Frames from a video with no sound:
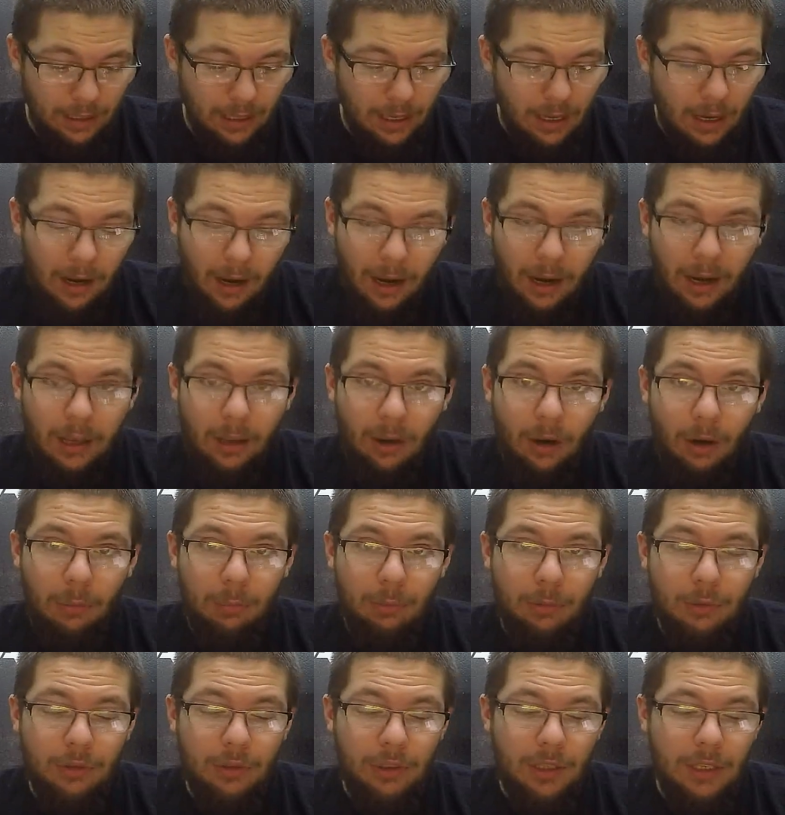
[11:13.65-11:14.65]
I hope to
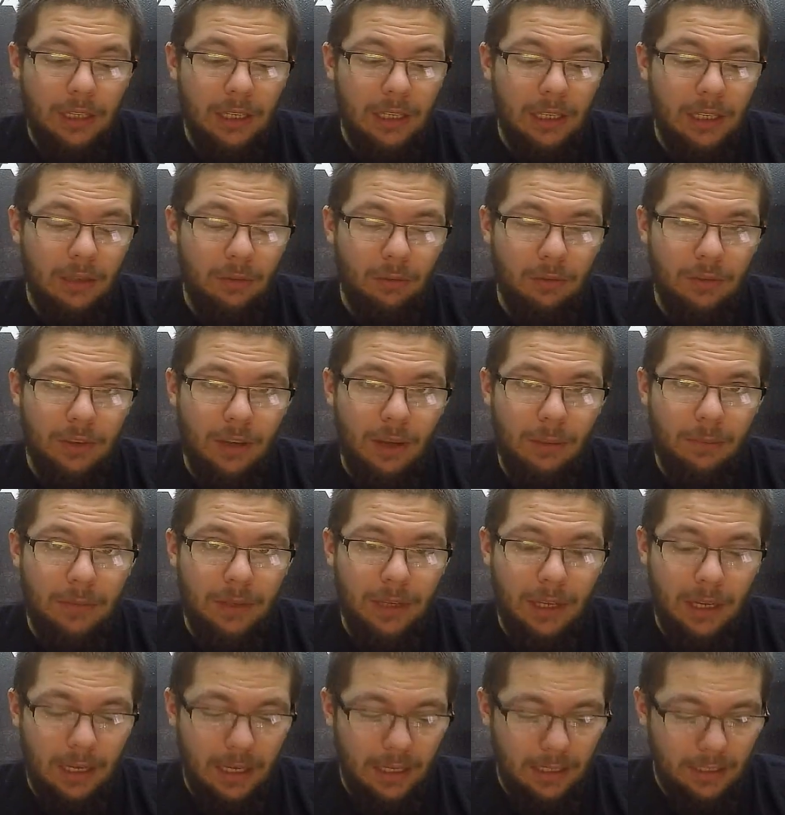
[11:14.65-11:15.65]
see
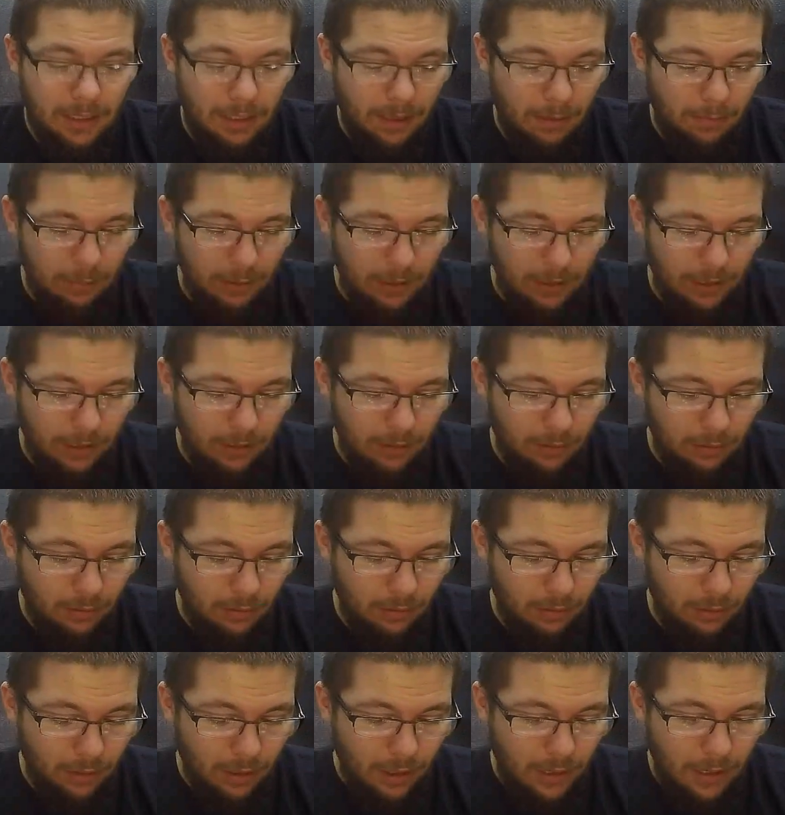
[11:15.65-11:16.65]
someday somebody
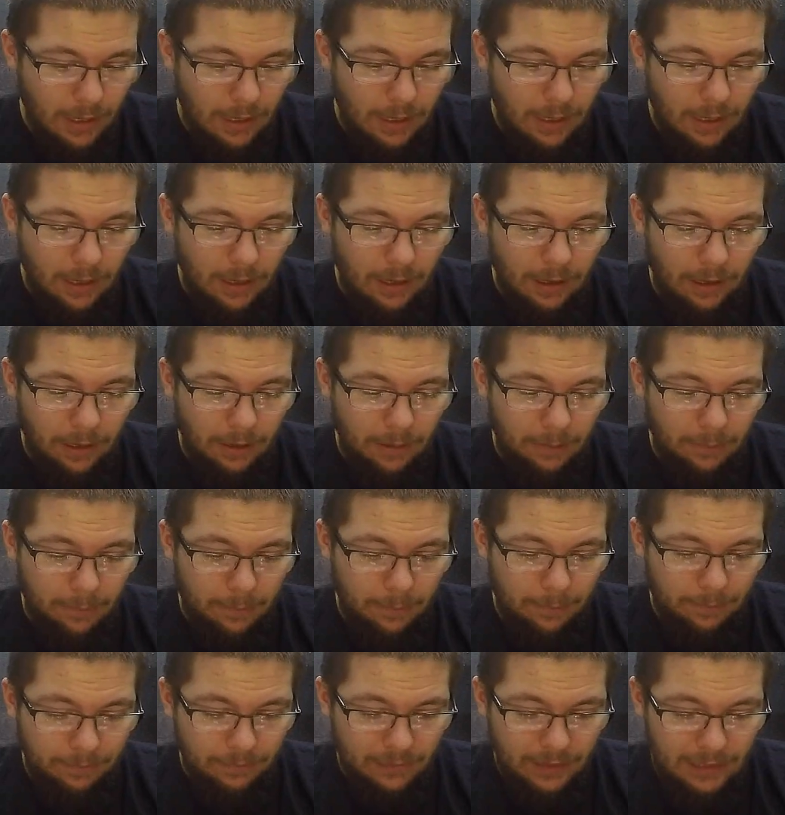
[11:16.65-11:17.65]
who
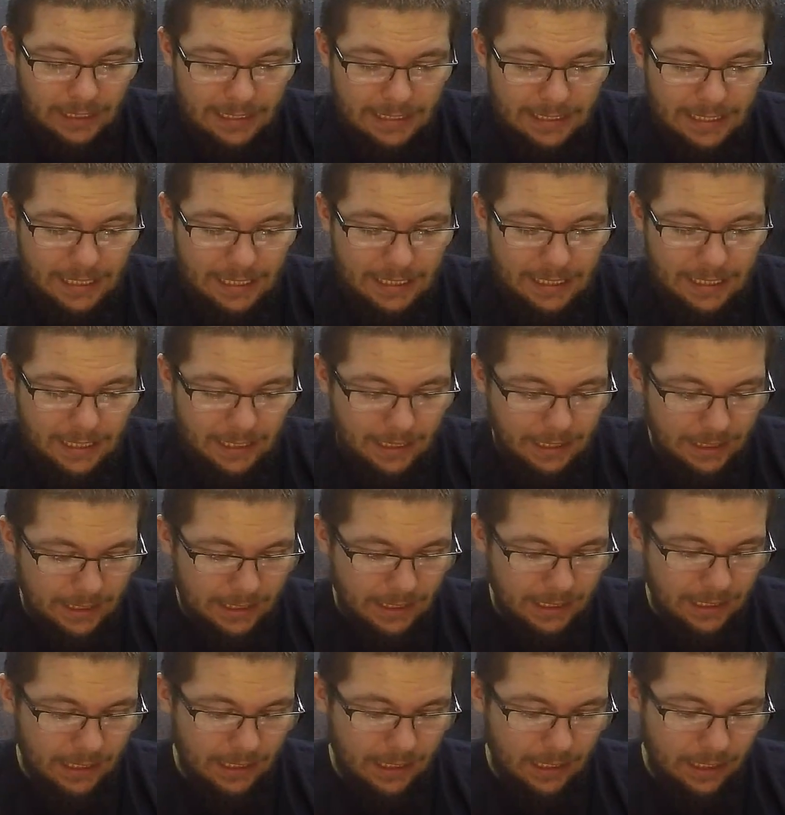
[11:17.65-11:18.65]
test this
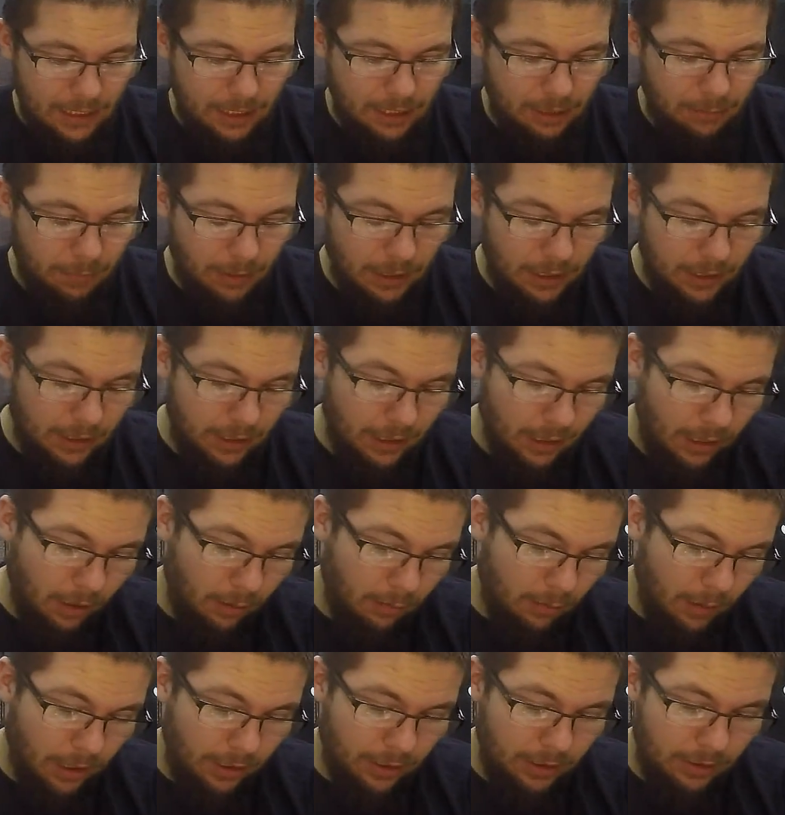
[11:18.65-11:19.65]
in test bench, how
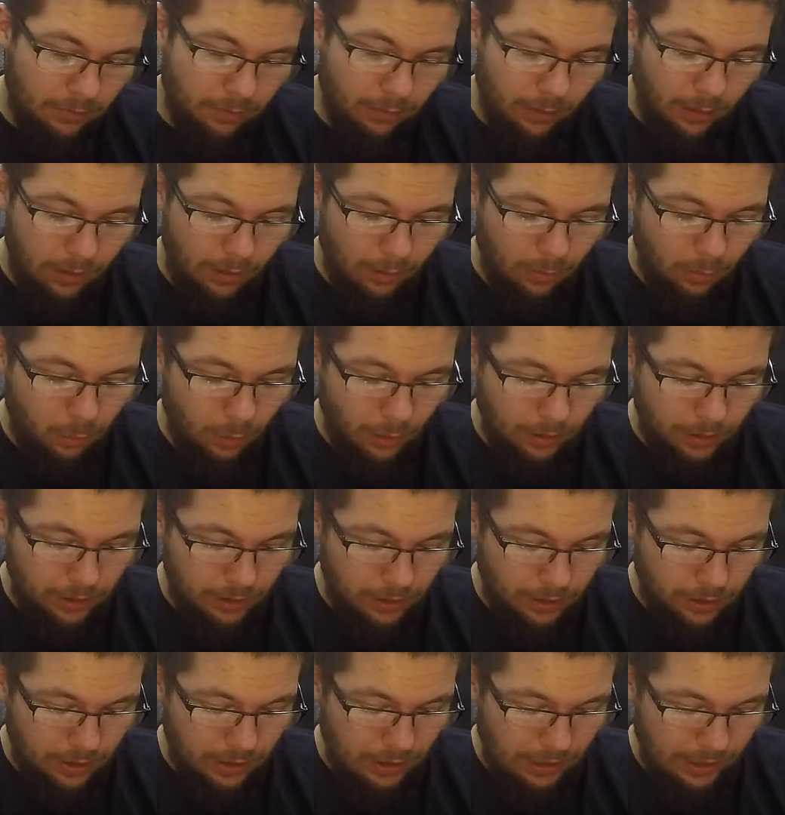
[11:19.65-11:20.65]
much wattage
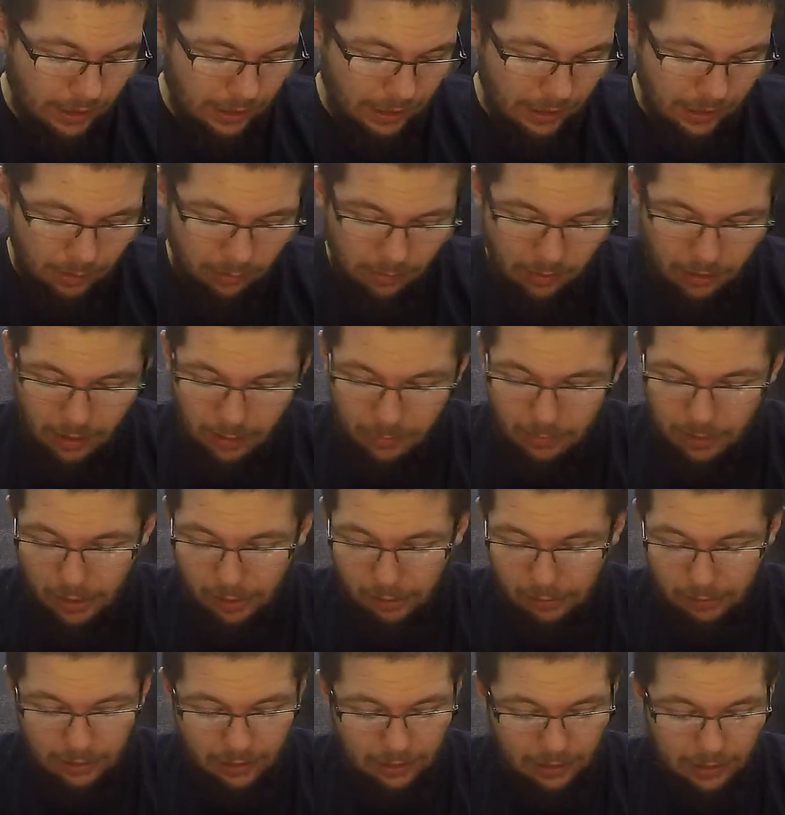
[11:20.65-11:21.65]
they can come out,
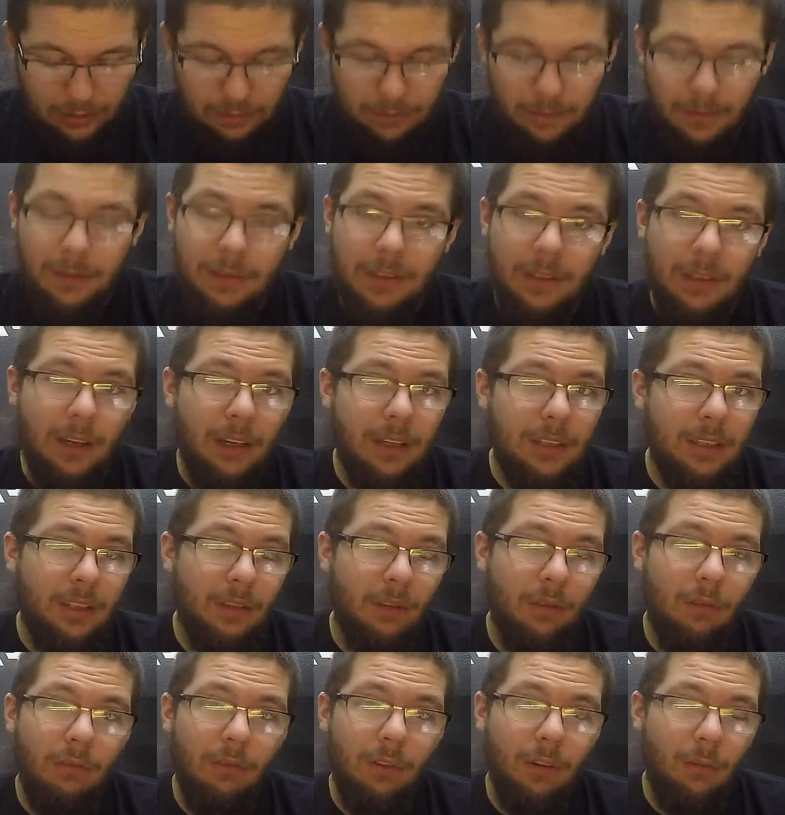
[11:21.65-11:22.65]
and if it does
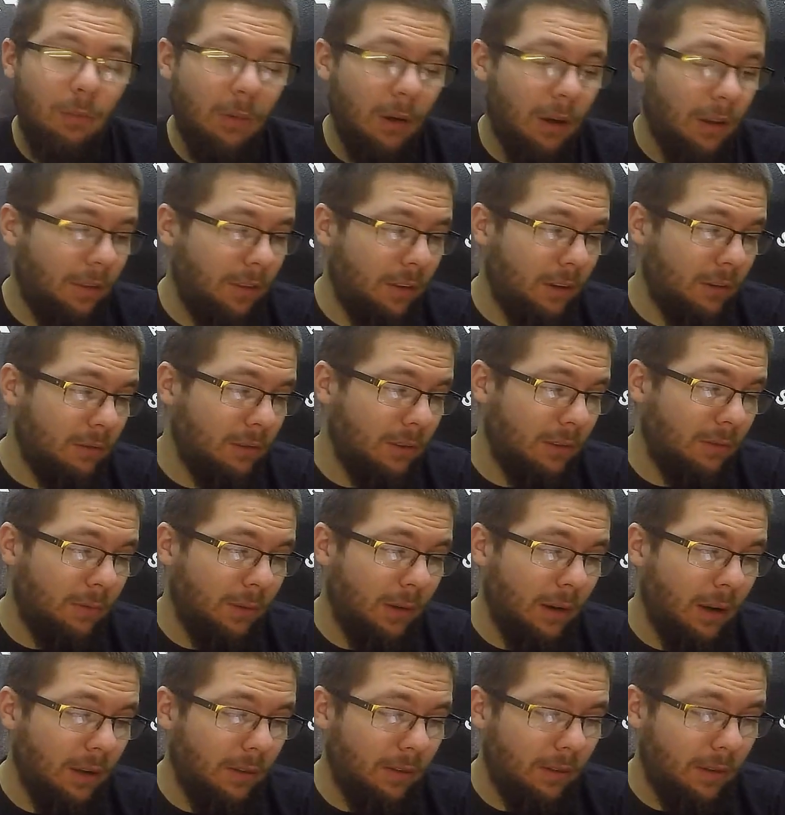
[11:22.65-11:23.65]
over
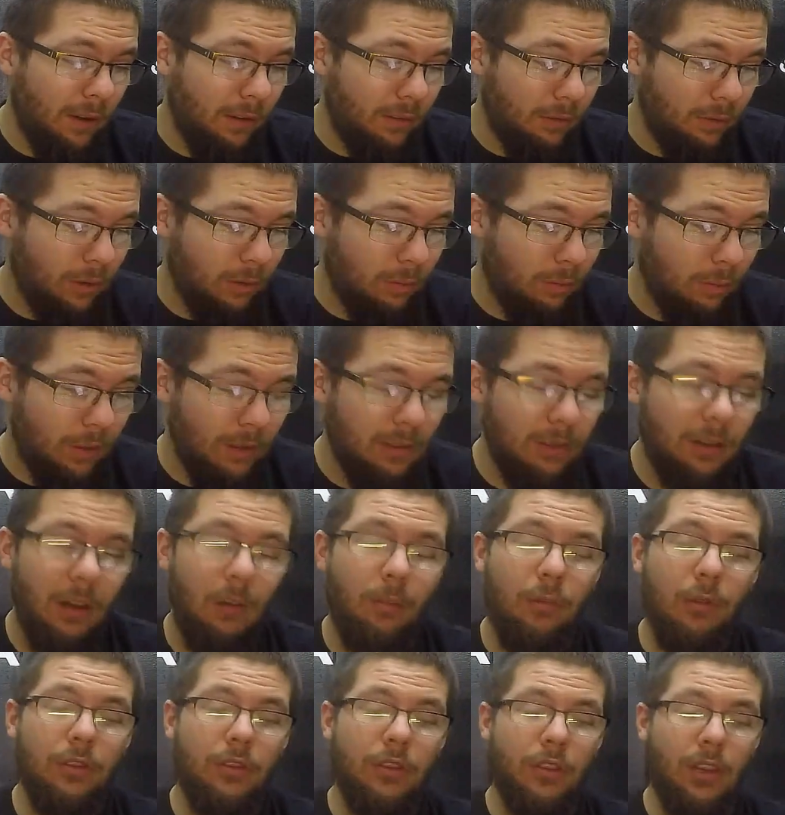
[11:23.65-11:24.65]
1500 watts, I would
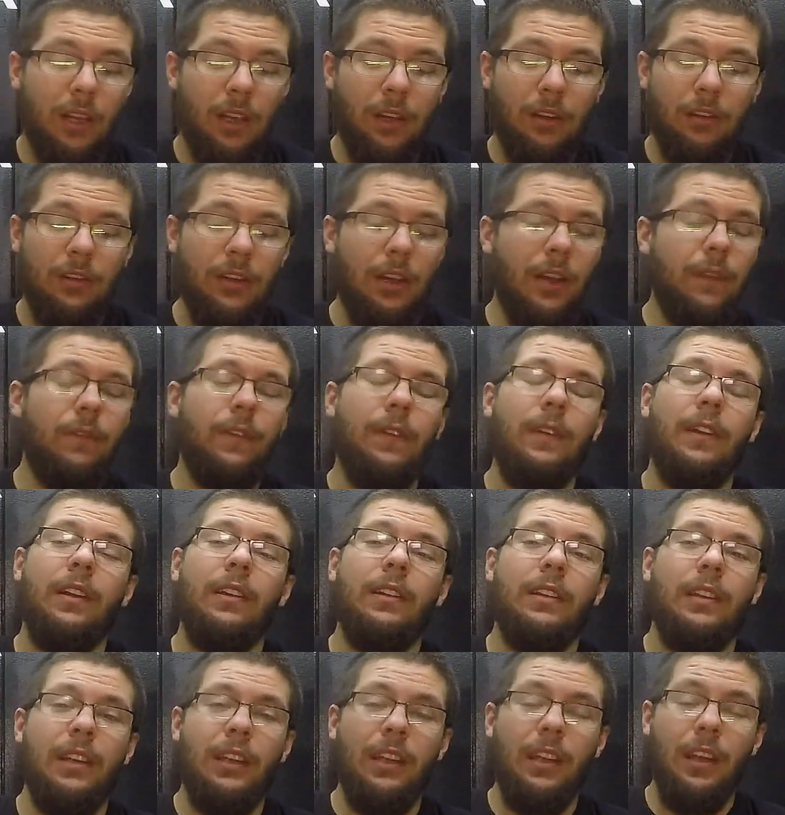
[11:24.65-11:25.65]
say
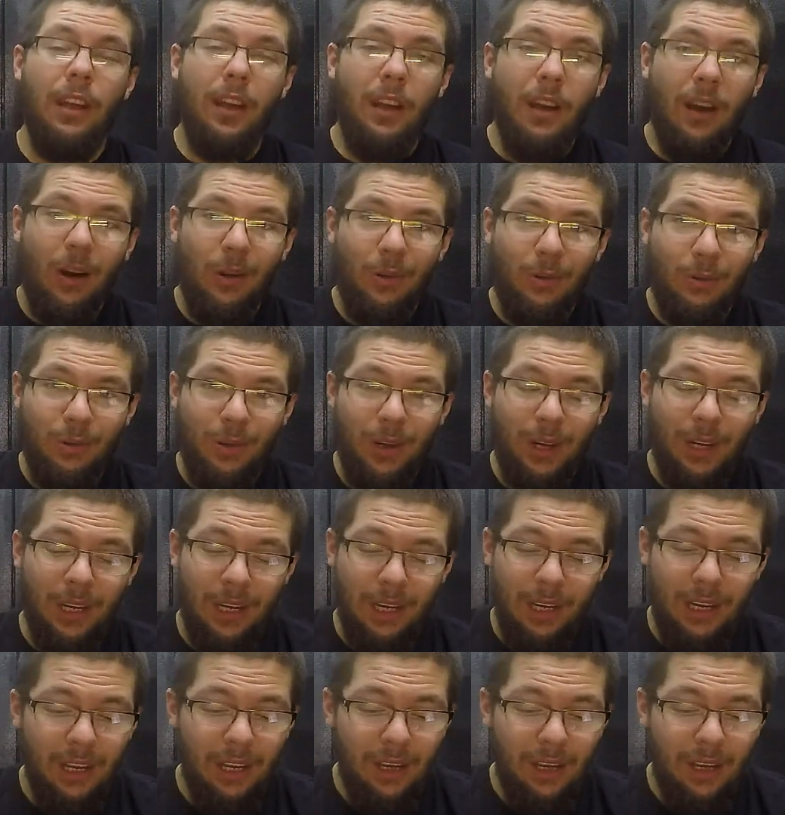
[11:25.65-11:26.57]
definitely a really